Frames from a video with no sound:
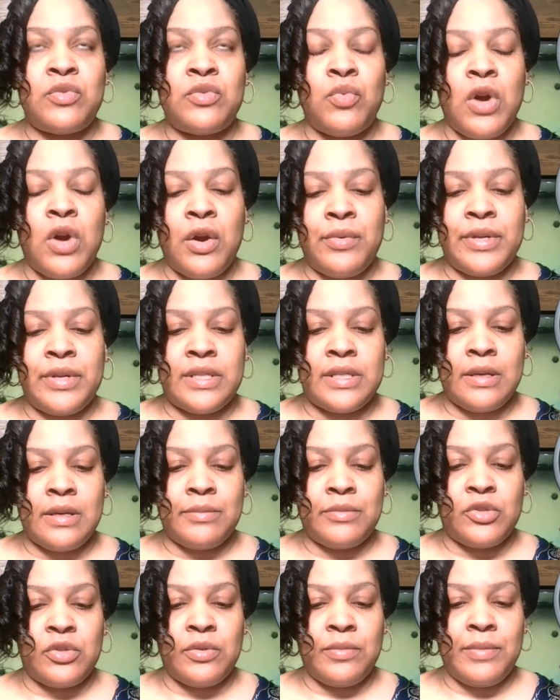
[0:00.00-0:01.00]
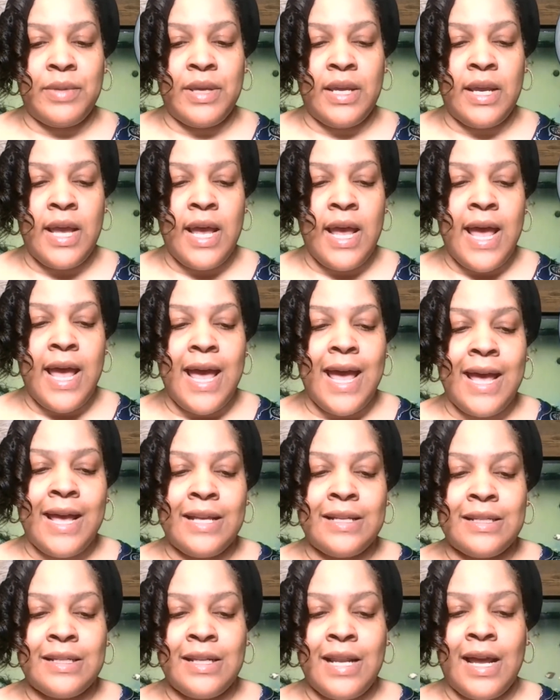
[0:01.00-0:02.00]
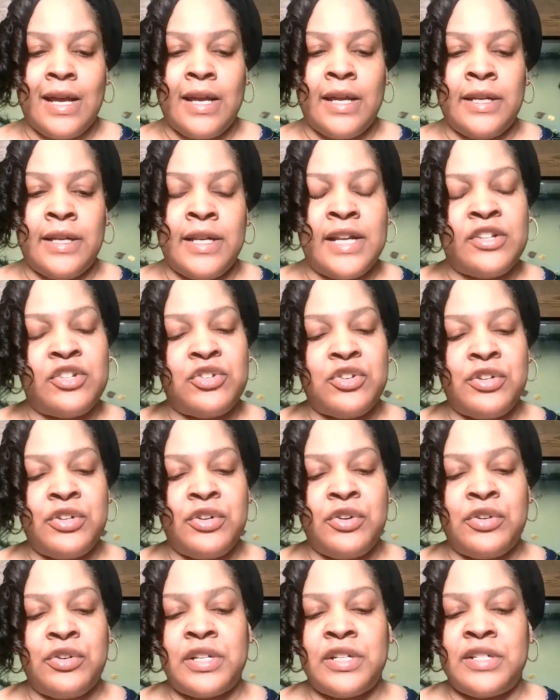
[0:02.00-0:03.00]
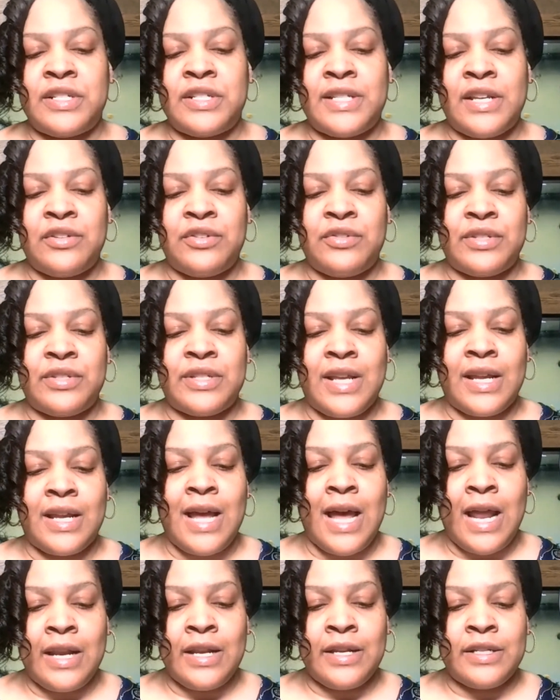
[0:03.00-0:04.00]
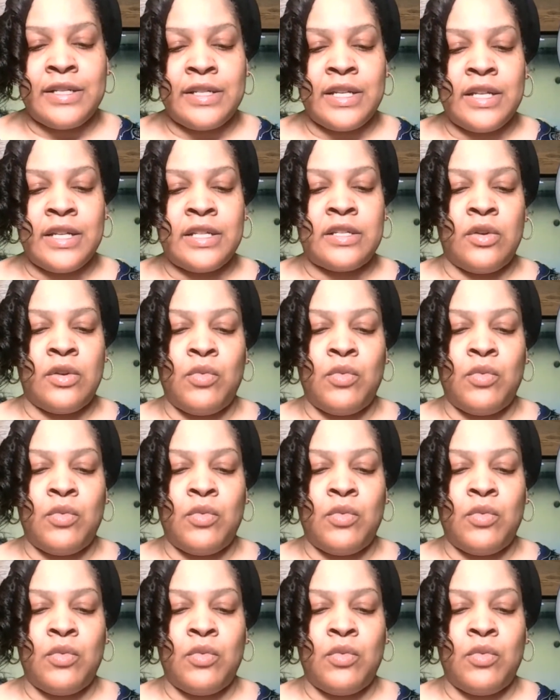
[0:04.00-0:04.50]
worrisome to me as an industrial and organizational psychologist,